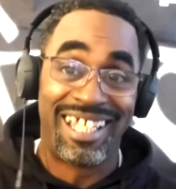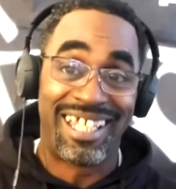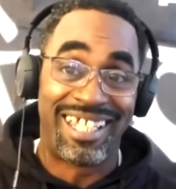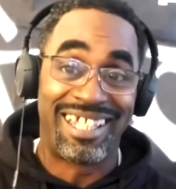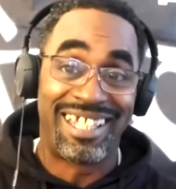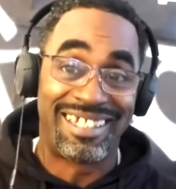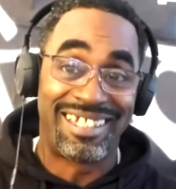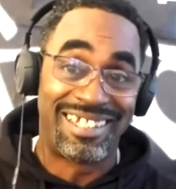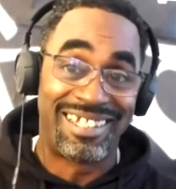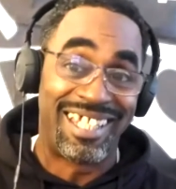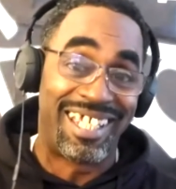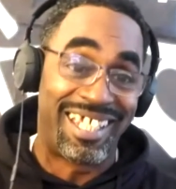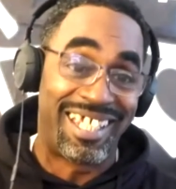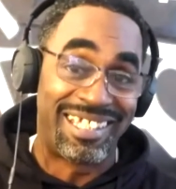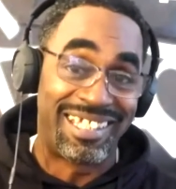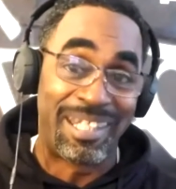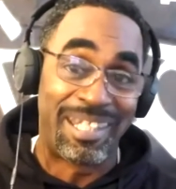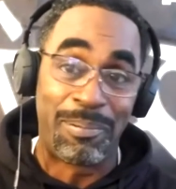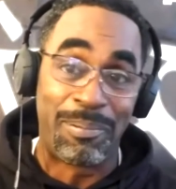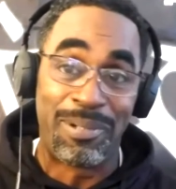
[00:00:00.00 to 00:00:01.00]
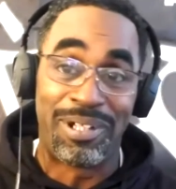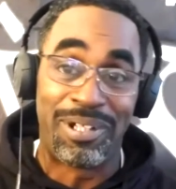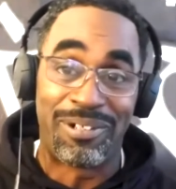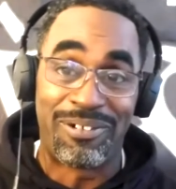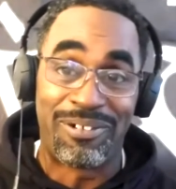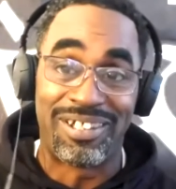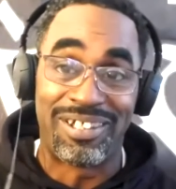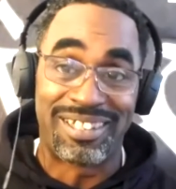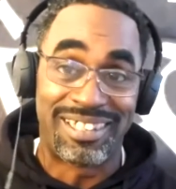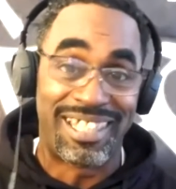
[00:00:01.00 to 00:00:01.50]
and they get their point
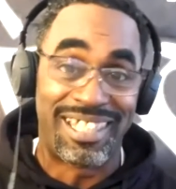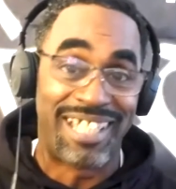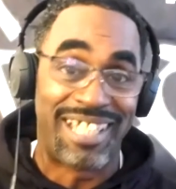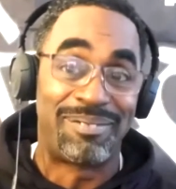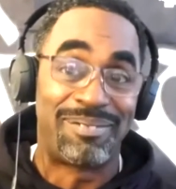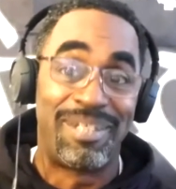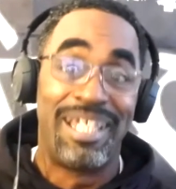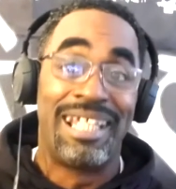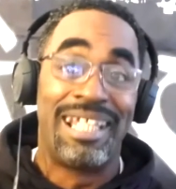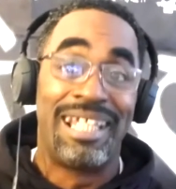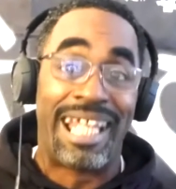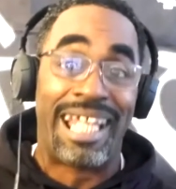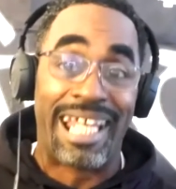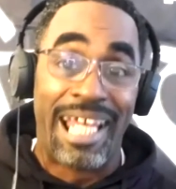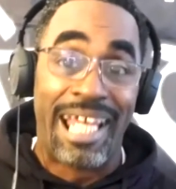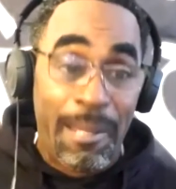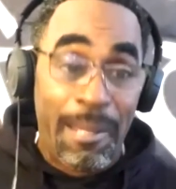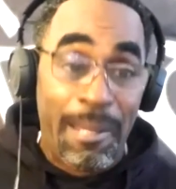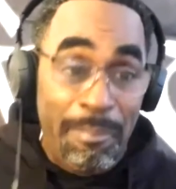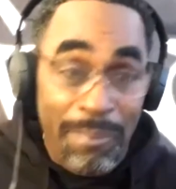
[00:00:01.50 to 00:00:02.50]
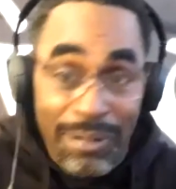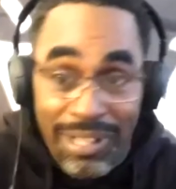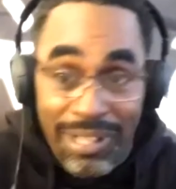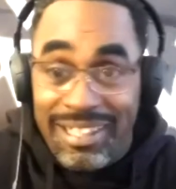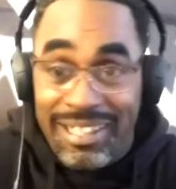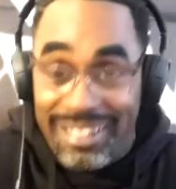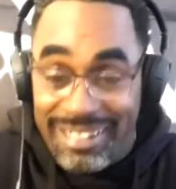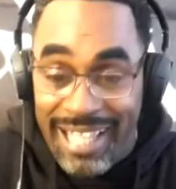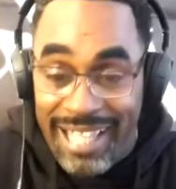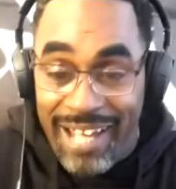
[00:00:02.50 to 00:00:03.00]
across, and that's like
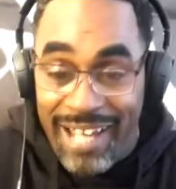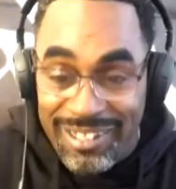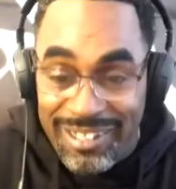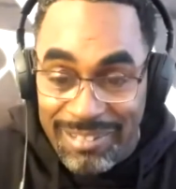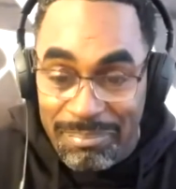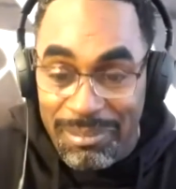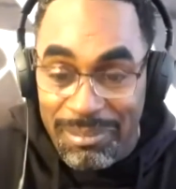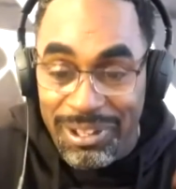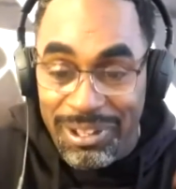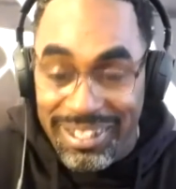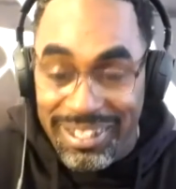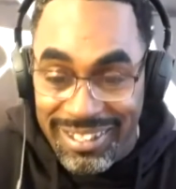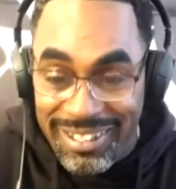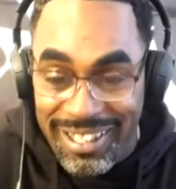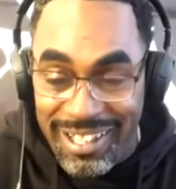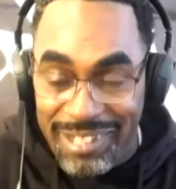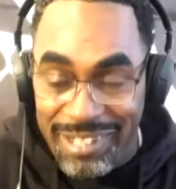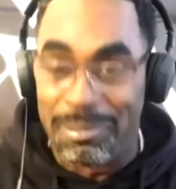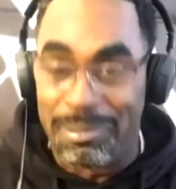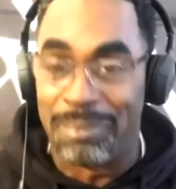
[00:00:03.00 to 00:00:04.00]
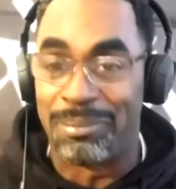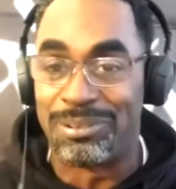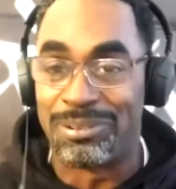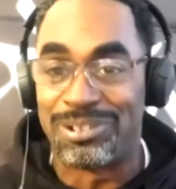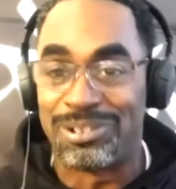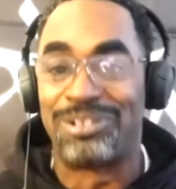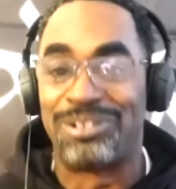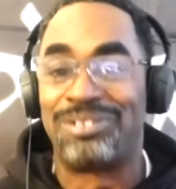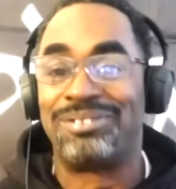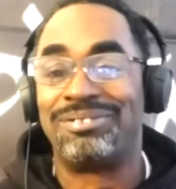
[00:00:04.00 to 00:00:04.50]
1,000,000 million to other
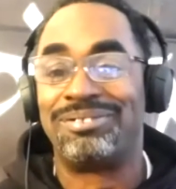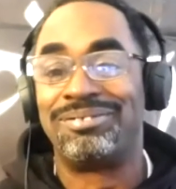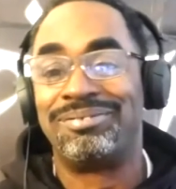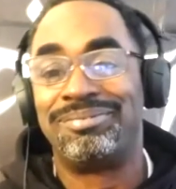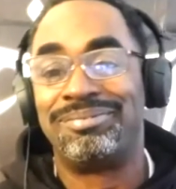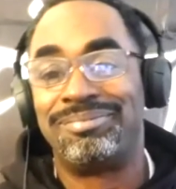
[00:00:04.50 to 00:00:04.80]
people too.